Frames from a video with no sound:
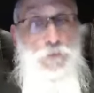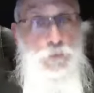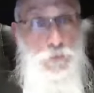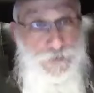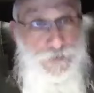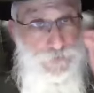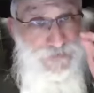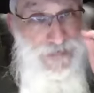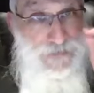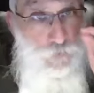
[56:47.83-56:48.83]
When you're in
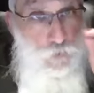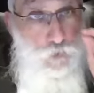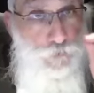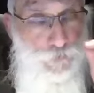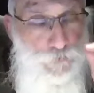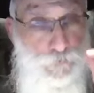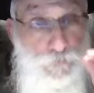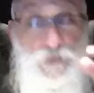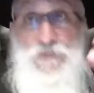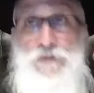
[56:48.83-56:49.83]
that order,
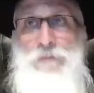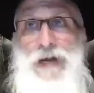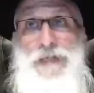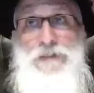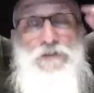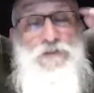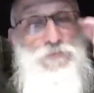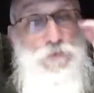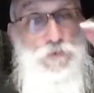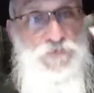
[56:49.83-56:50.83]
the mind
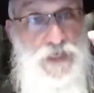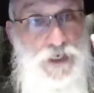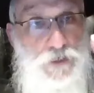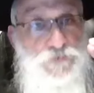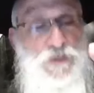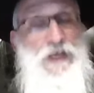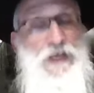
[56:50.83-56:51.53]
controls the heart